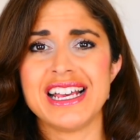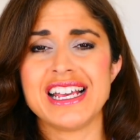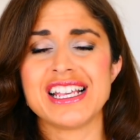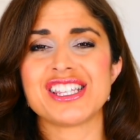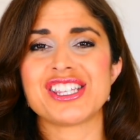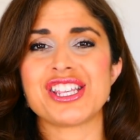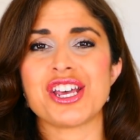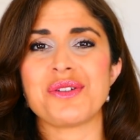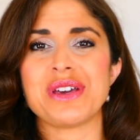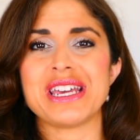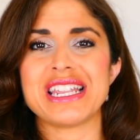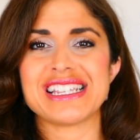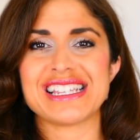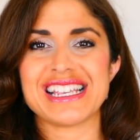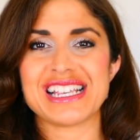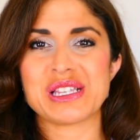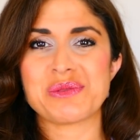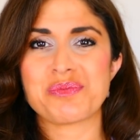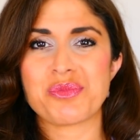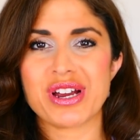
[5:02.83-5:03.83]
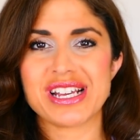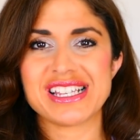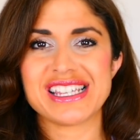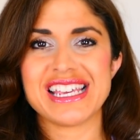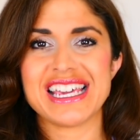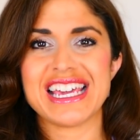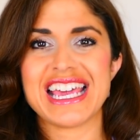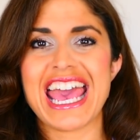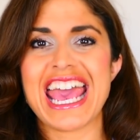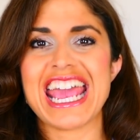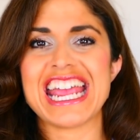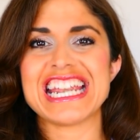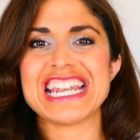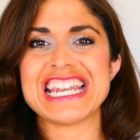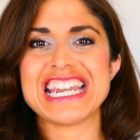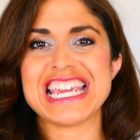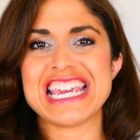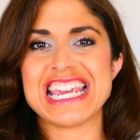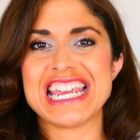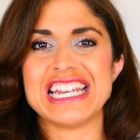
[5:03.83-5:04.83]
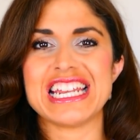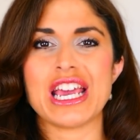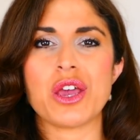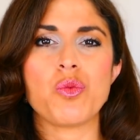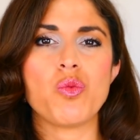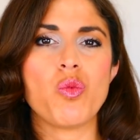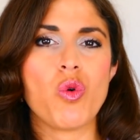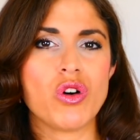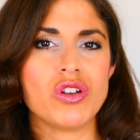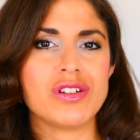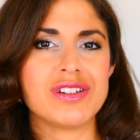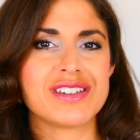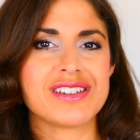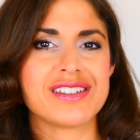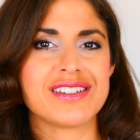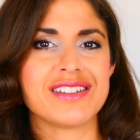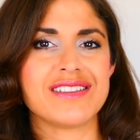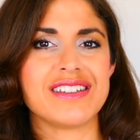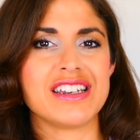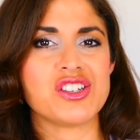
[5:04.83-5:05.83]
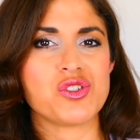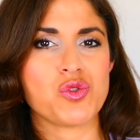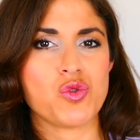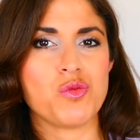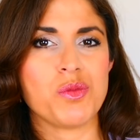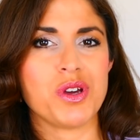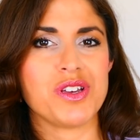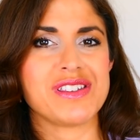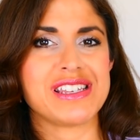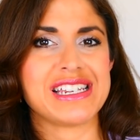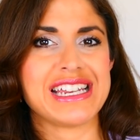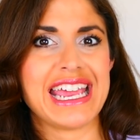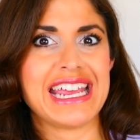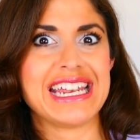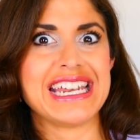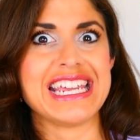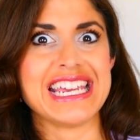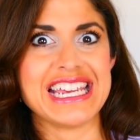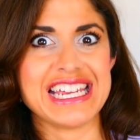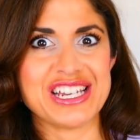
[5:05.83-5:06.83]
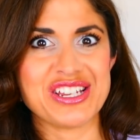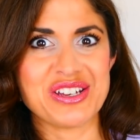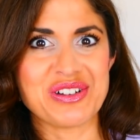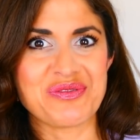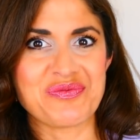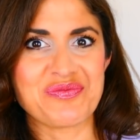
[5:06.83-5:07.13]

So it is expressing a need, a want that is almost a need.